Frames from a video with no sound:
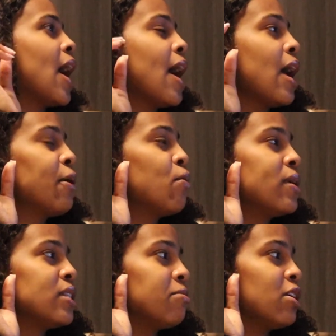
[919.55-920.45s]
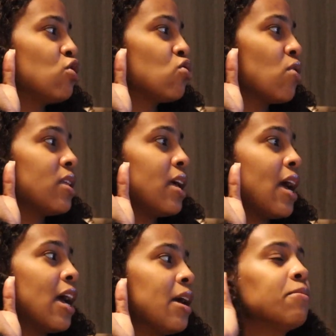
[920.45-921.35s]
I want to make sure that
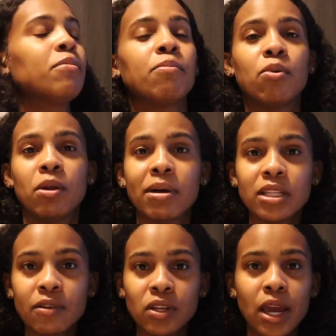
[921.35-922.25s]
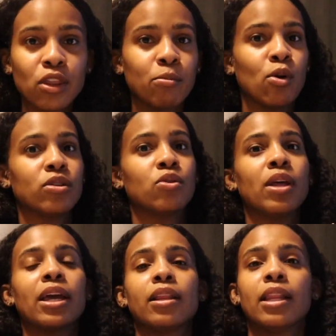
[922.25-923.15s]
I'm pulling myself together more. So
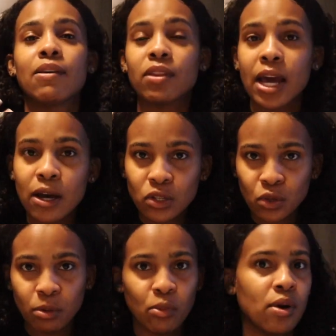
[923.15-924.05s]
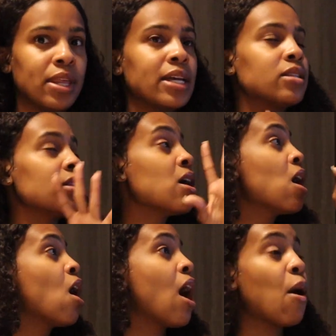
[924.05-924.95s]
like leaving the house a little more. That's
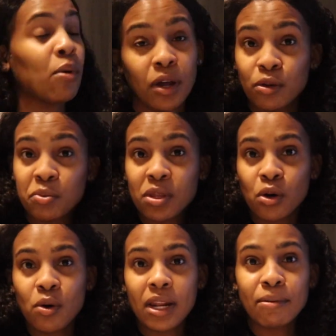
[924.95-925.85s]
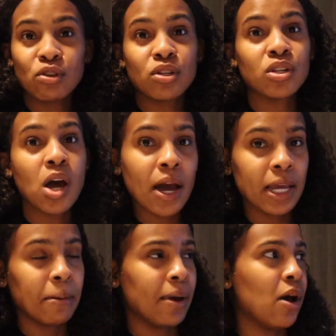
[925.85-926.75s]
what goes with the goal that I was just
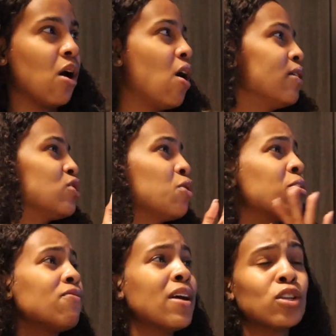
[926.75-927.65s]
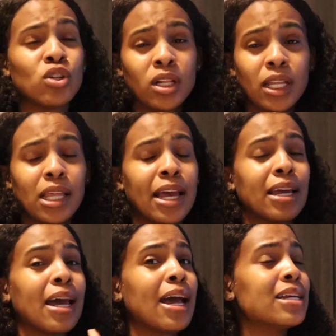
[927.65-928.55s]
talking about. Also professionally,
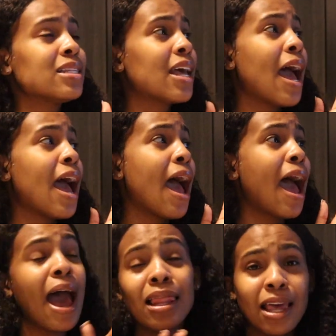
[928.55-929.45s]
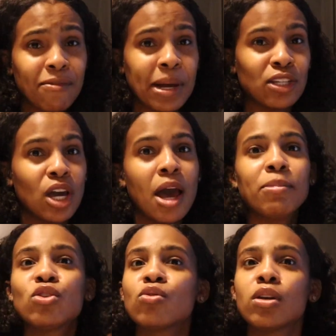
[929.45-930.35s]
like guys, I love my job,
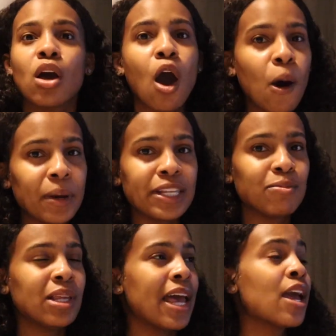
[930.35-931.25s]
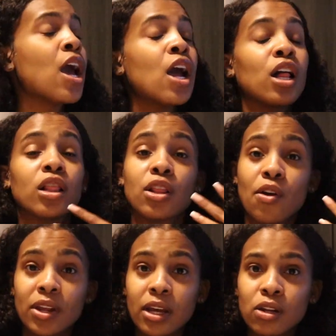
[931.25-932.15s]
but you can always be like
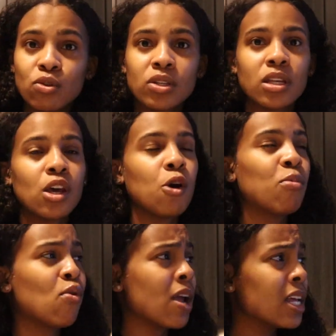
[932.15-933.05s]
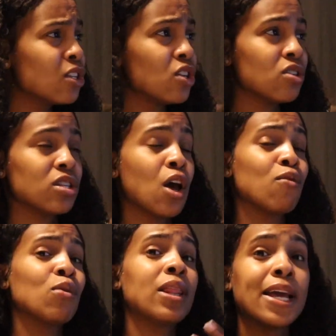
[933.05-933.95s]
learning a new skill, pouring into
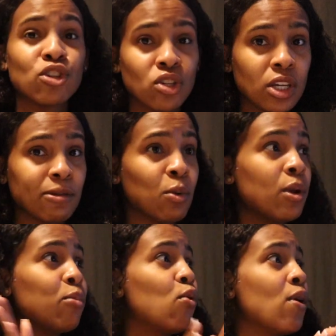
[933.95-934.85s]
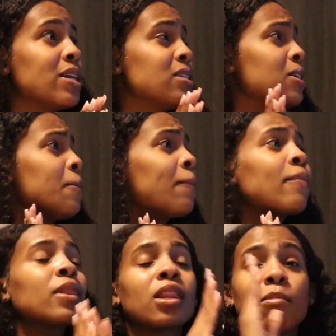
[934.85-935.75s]
yourself, relationships. I want to pour into
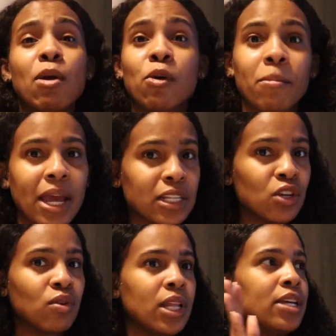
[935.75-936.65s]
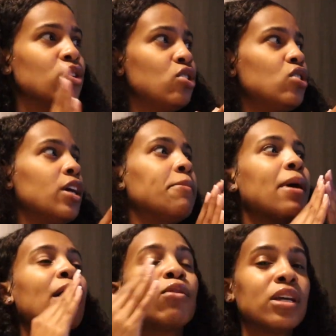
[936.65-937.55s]
my romantic relationship,
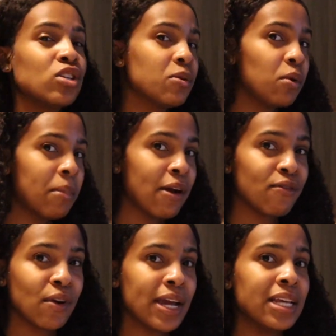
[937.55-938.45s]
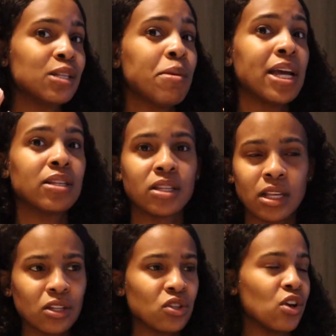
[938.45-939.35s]
my relationship with my friends, my
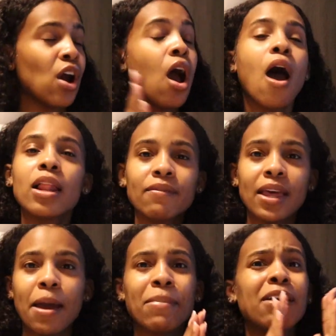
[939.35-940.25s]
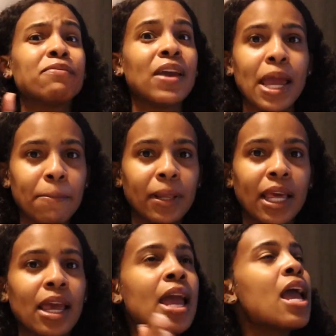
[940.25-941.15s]
sister, all of that, my
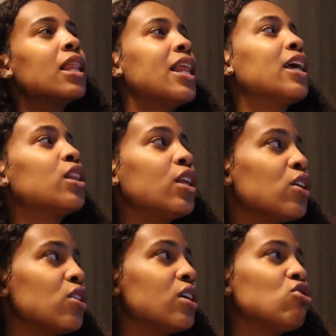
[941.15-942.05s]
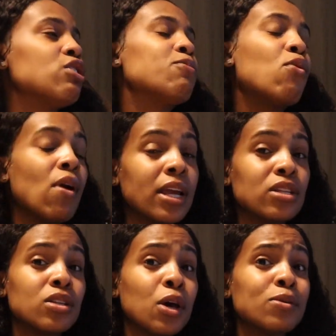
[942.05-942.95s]
family. Like literally just pouring
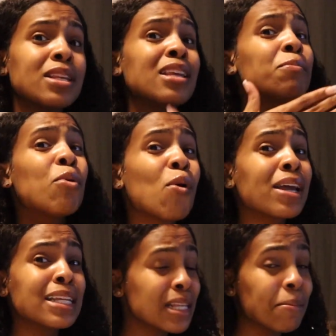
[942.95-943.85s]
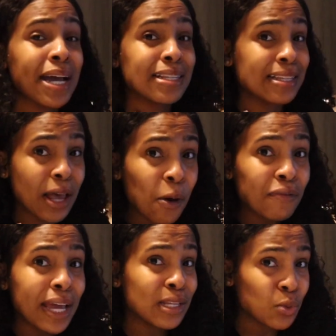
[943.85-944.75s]
into those and then pouring into
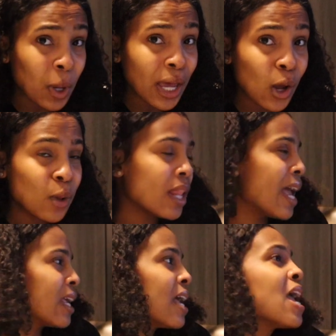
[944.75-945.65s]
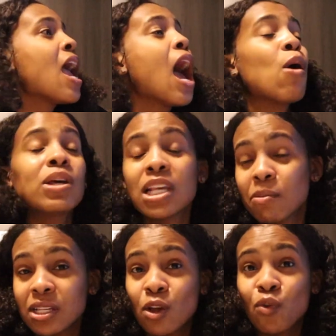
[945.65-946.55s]
myself as well. Like I want to take
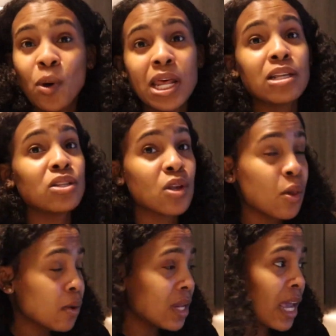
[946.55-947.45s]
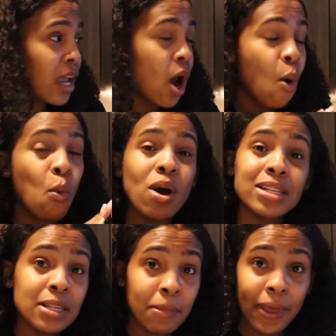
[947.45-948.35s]
myself on a solo date
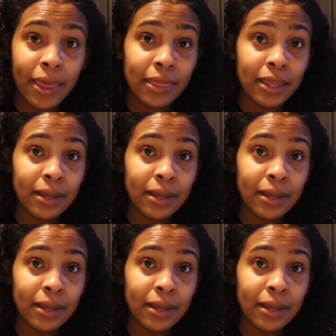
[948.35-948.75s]
once a month.